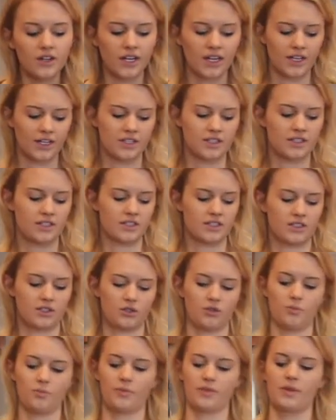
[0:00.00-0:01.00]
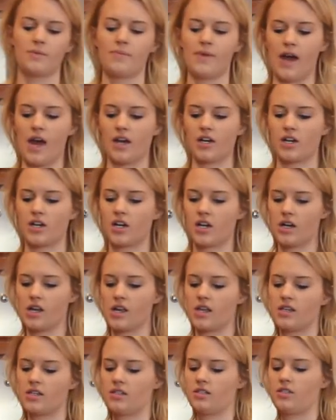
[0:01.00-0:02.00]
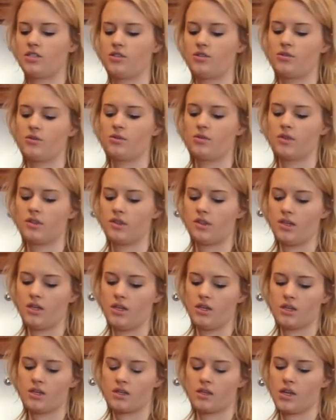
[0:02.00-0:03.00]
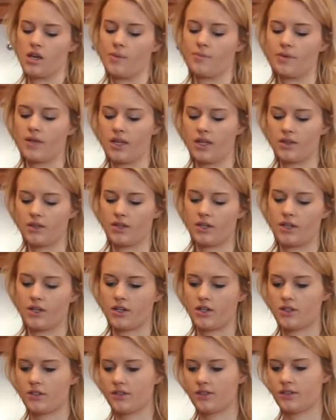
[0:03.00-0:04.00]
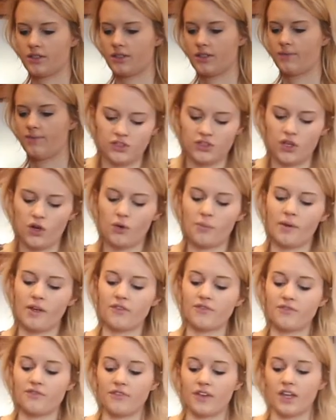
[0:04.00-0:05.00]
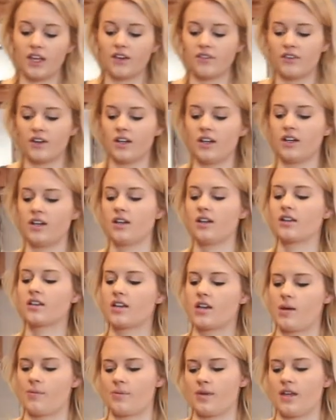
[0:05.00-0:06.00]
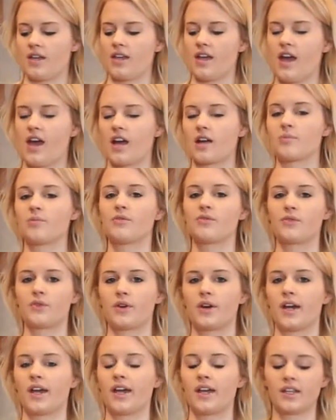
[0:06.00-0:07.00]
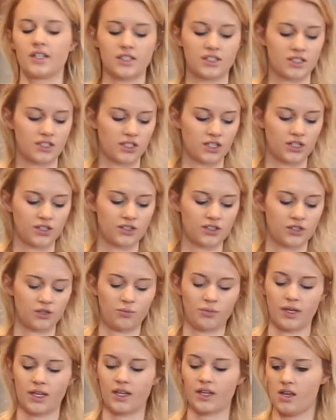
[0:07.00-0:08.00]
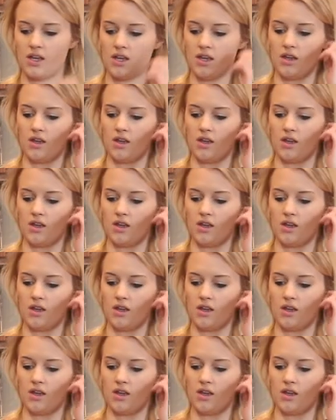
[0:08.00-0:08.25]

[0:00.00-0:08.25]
we're gonna scoop the batter into the cupcake liners. So my favorite cupcake hack before I start scooping